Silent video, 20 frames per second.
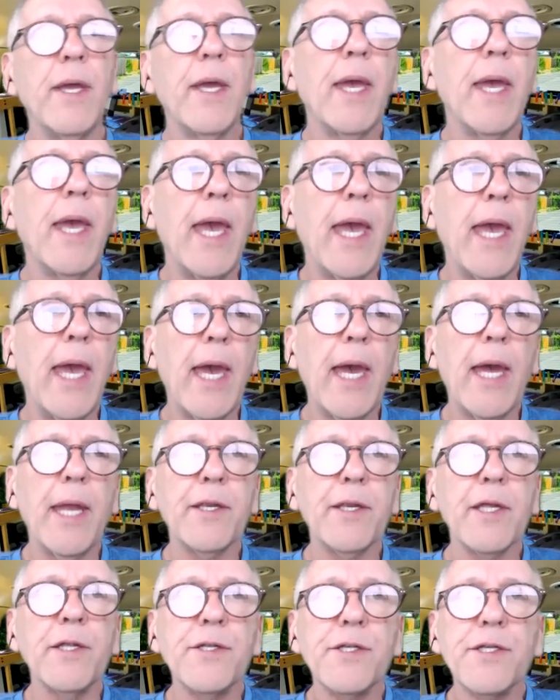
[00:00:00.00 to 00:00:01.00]

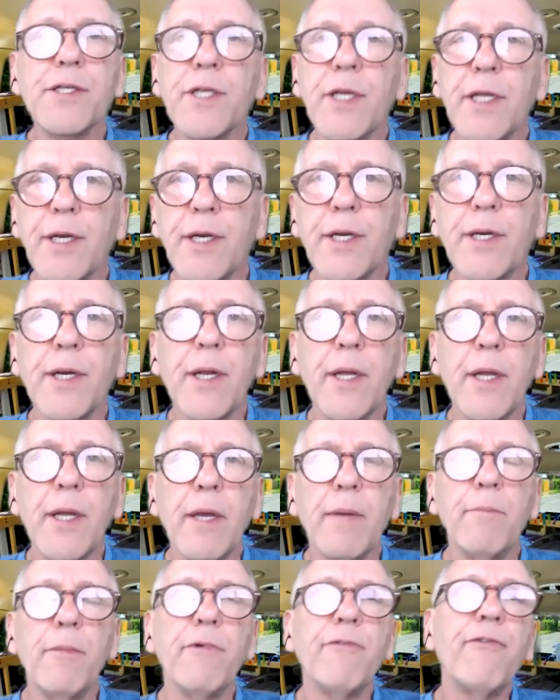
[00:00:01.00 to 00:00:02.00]
and consider
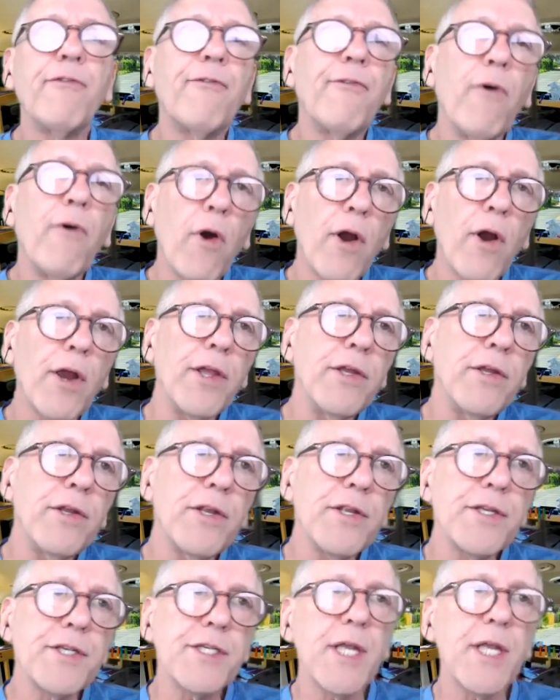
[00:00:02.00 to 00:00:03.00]
before you
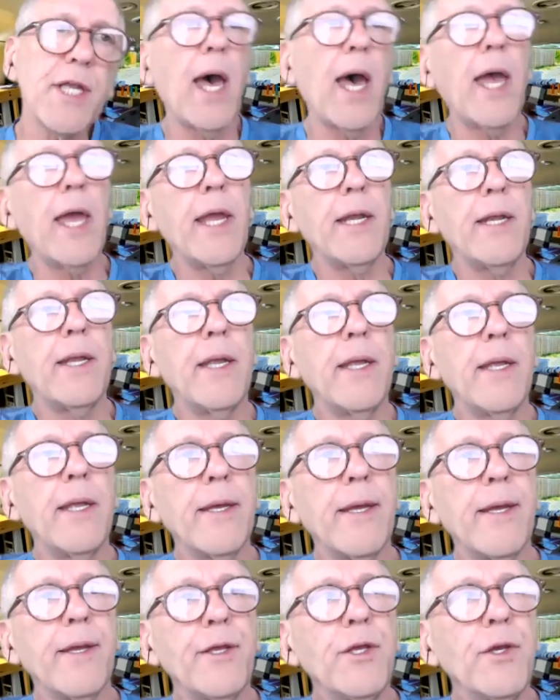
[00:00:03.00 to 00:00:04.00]
decide
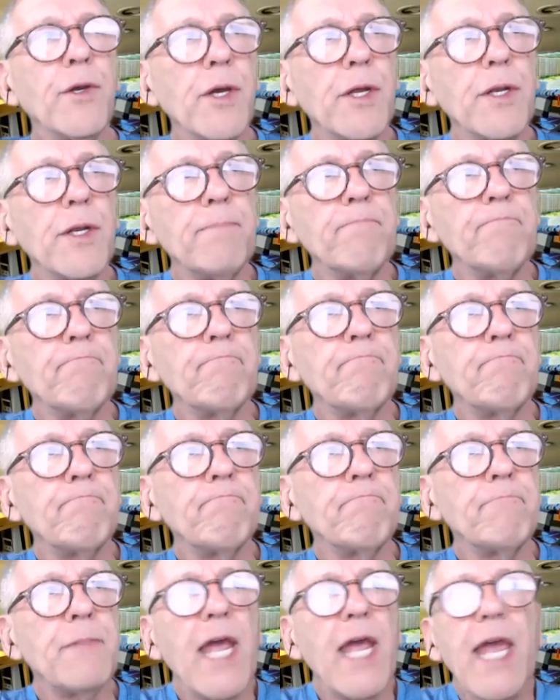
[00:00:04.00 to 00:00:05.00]
you can
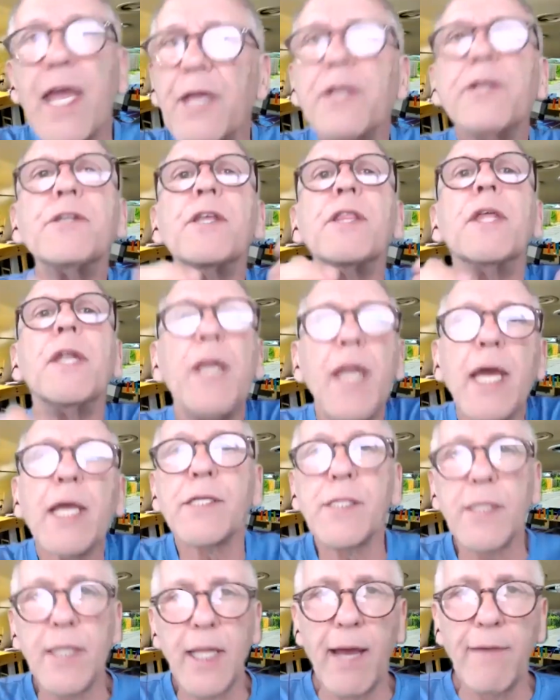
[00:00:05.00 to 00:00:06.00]
take it to the
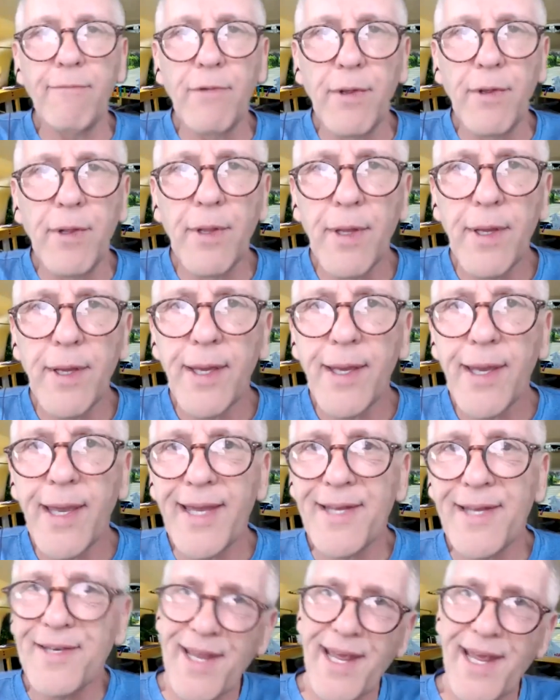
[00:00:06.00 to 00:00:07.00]
next level
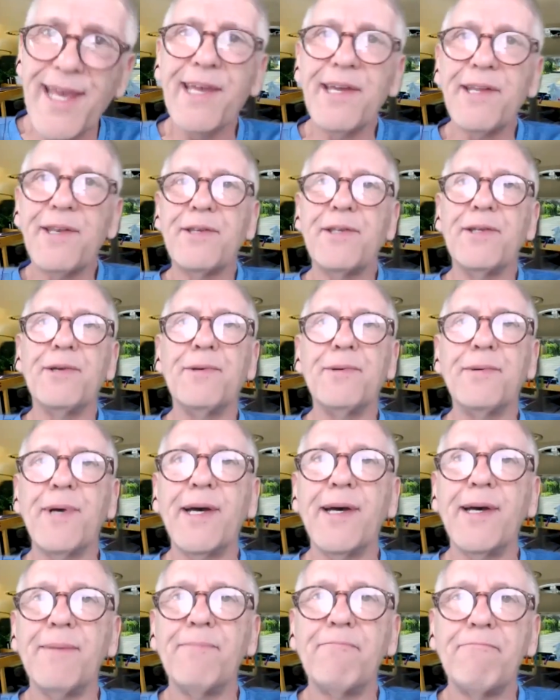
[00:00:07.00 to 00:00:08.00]
and take it to
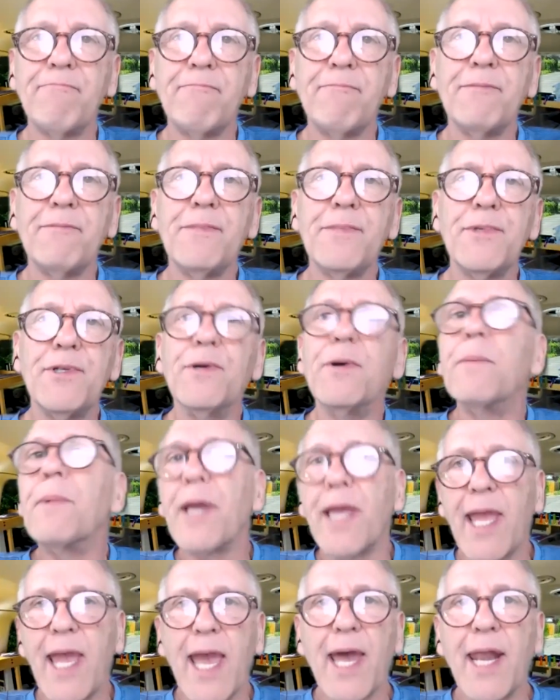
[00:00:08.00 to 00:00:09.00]
a
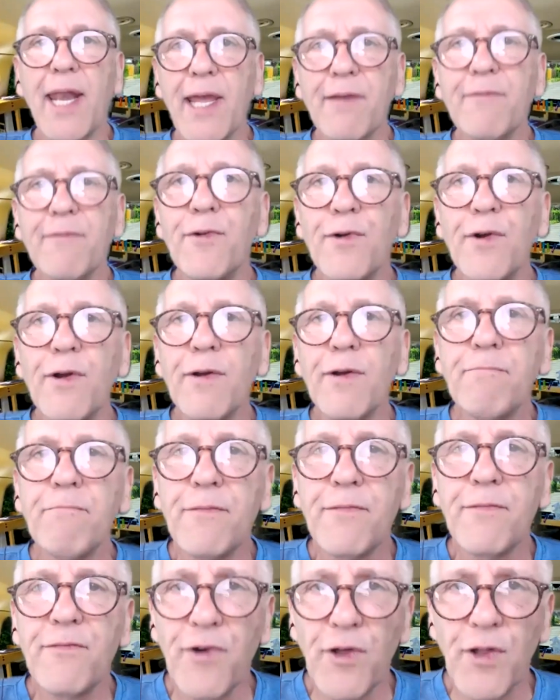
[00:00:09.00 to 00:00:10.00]
mechanic for a
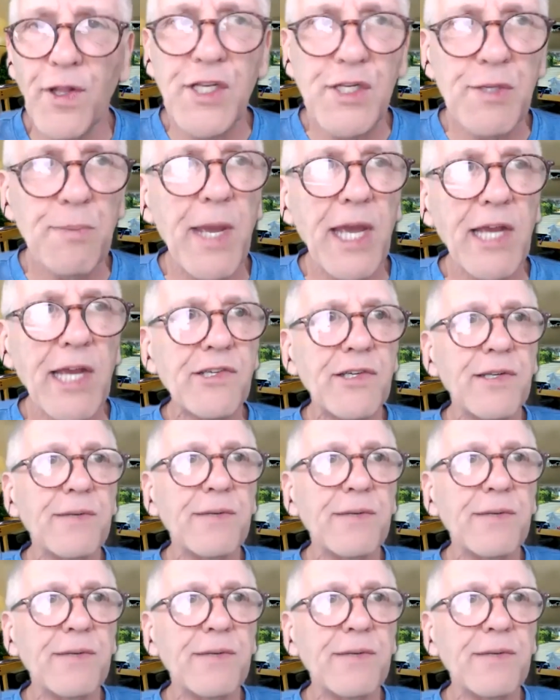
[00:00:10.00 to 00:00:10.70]
full inspection.